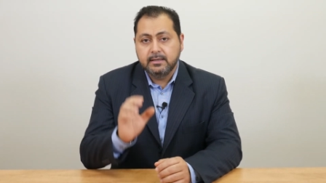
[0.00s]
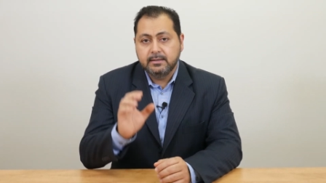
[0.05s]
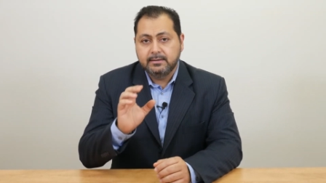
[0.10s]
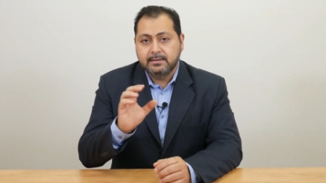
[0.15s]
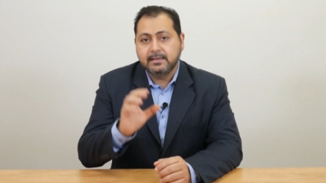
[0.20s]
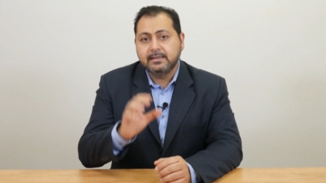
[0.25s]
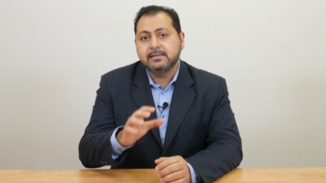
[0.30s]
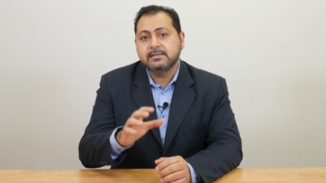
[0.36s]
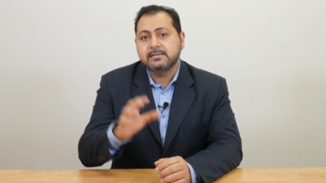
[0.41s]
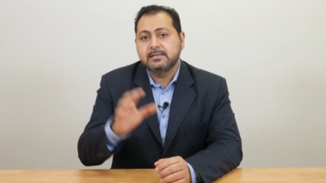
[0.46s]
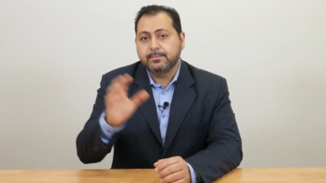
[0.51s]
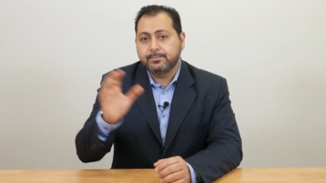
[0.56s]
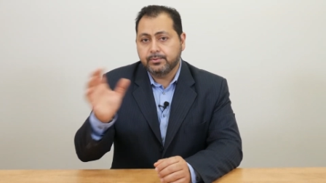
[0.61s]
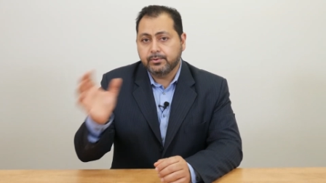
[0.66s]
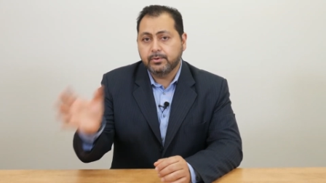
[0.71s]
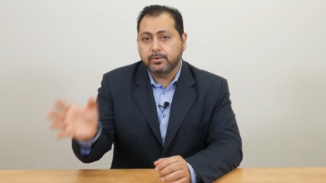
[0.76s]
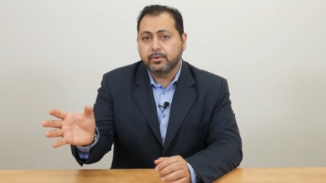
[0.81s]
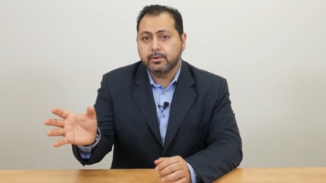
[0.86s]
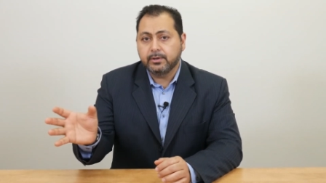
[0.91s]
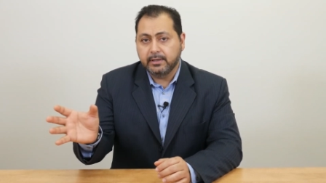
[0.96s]
tells the
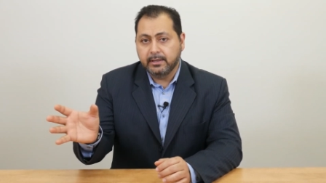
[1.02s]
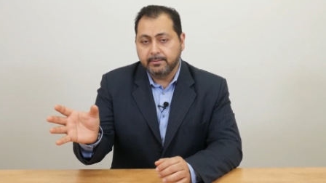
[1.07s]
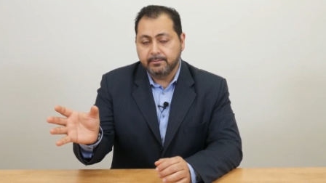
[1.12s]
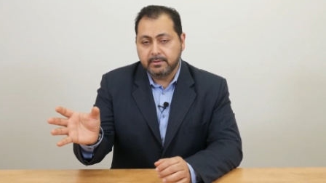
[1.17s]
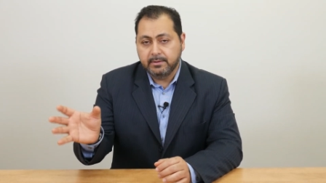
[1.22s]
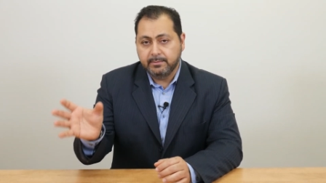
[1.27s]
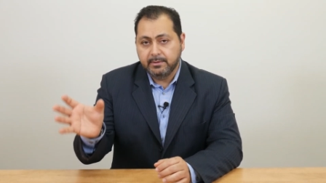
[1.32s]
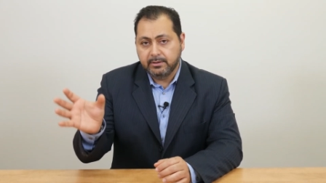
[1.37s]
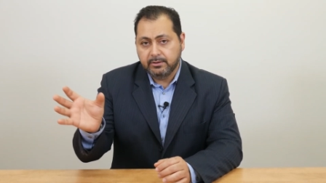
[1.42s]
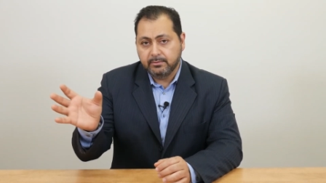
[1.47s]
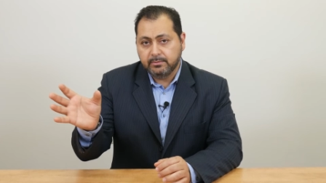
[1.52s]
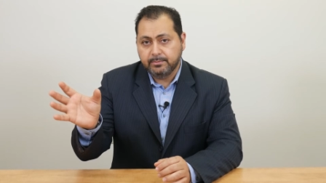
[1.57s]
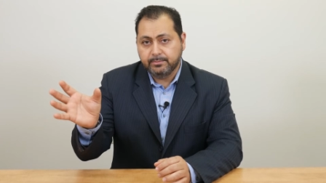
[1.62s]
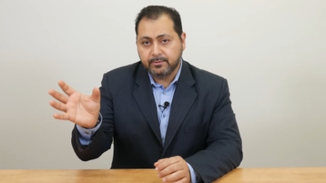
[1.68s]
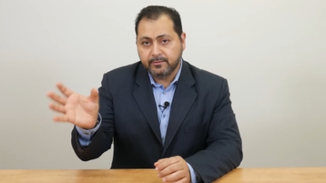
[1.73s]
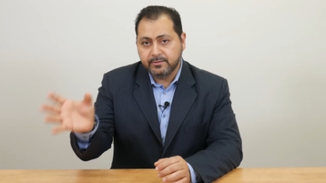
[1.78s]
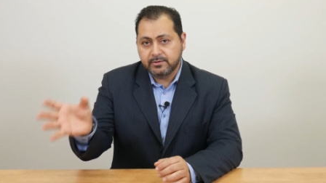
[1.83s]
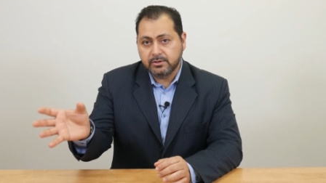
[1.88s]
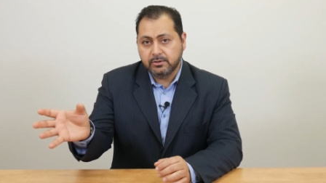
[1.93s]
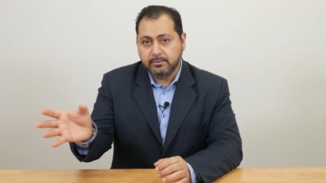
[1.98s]
program, the Manitoba
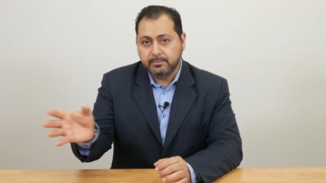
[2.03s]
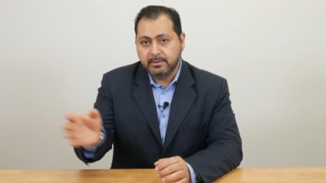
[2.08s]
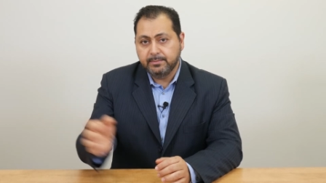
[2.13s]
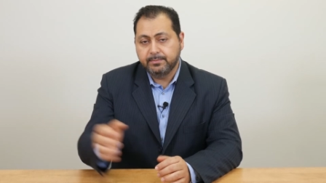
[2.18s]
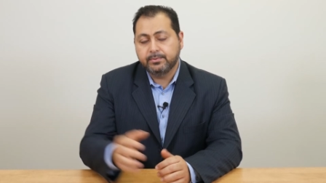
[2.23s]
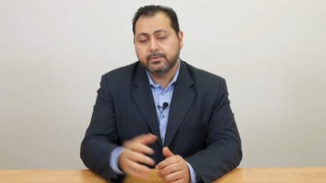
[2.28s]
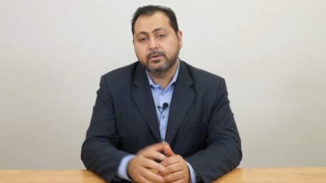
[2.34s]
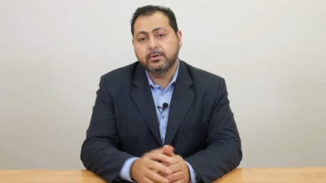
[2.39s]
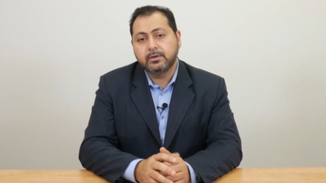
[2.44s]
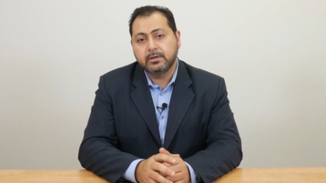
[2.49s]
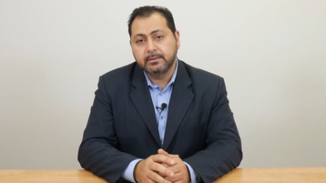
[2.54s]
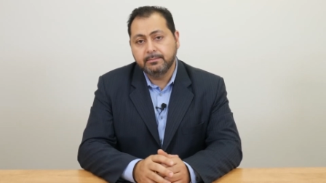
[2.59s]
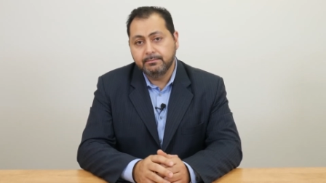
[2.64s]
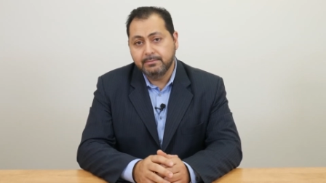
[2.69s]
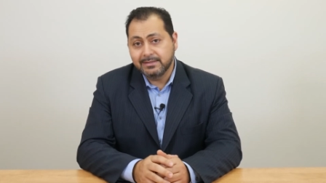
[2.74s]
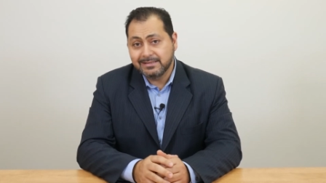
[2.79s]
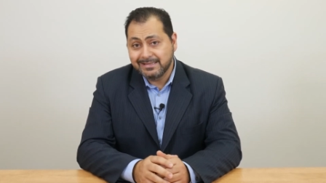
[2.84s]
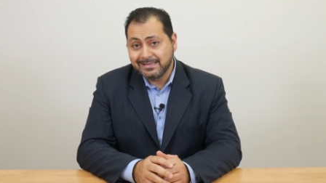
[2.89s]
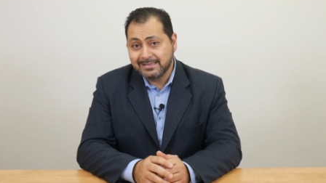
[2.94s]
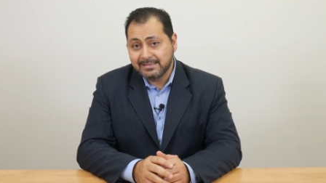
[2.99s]
Provincial Nominee Program
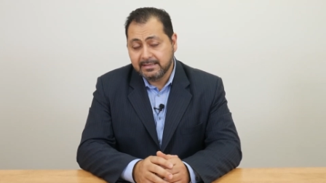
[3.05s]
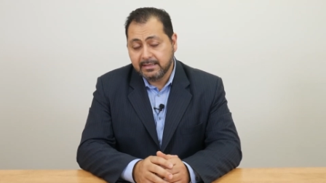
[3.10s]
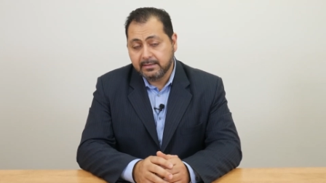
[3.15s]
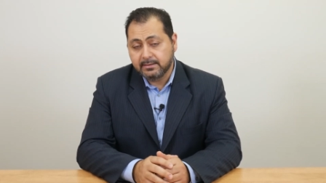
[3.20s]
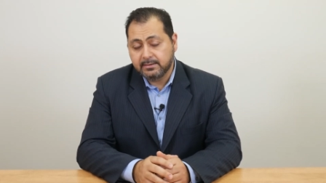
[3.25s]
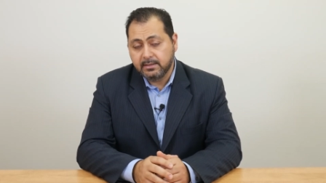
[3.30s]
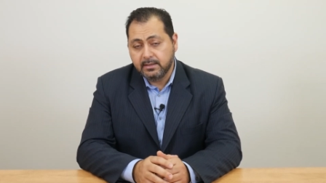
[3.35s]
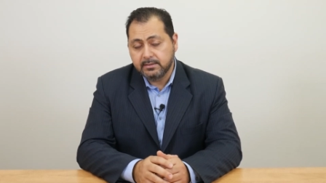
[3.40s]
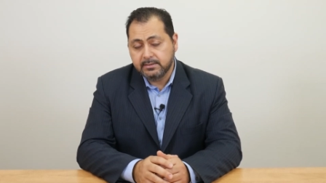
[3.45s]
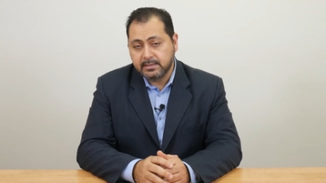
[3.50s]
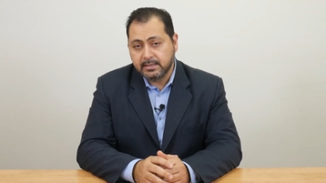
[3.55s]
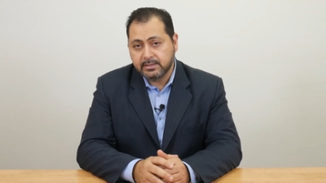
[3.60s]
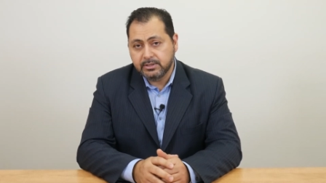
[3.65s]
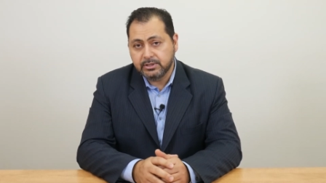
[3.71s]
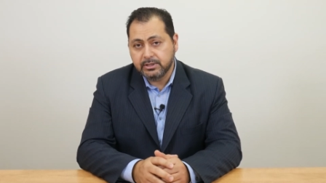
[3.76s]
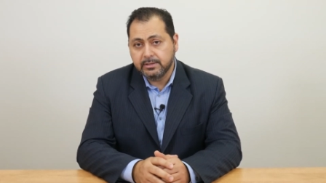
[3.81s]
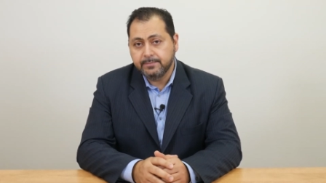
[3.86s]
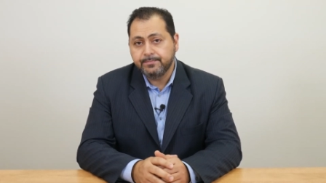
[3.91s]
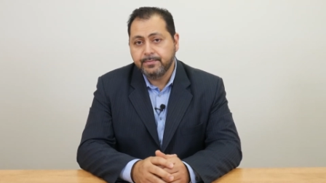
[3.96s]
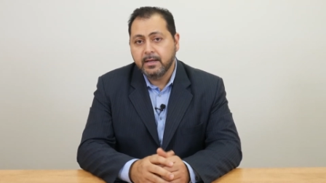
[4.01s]
business
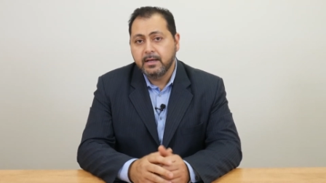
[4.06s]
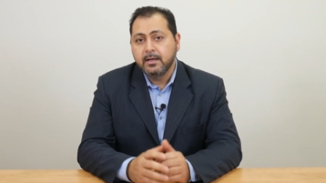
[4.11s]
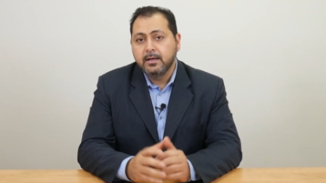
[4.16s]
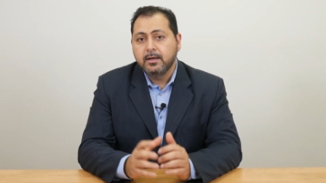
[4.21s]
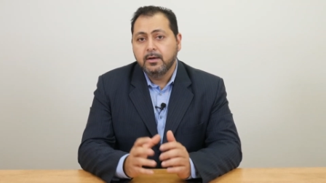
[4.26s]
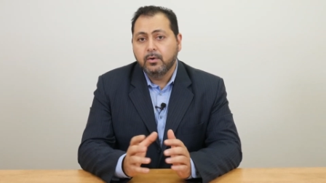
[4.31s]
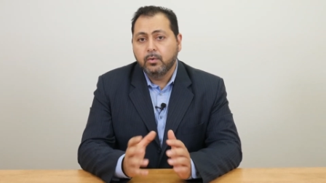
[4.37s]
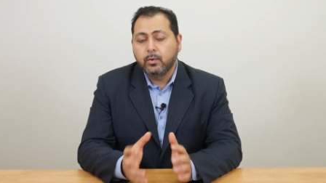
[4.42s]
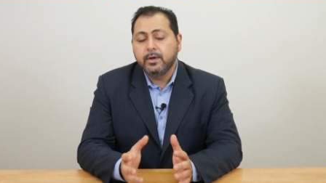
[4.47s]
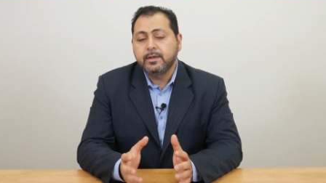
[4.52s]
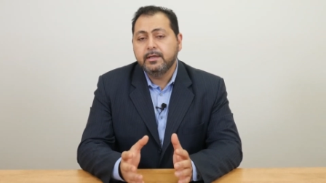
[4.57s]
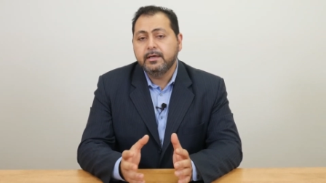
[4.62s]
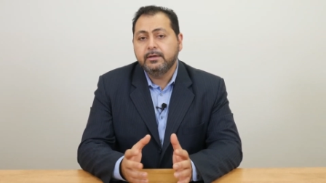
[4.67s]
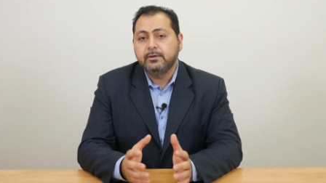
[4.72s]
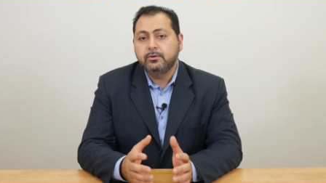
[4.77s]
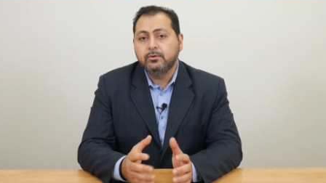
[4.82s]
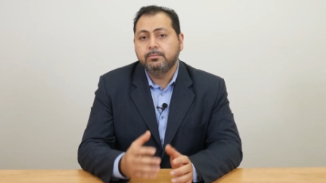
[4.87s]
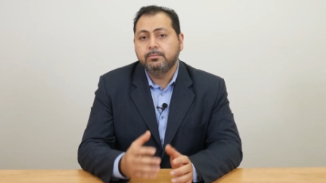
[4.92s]
section, whether you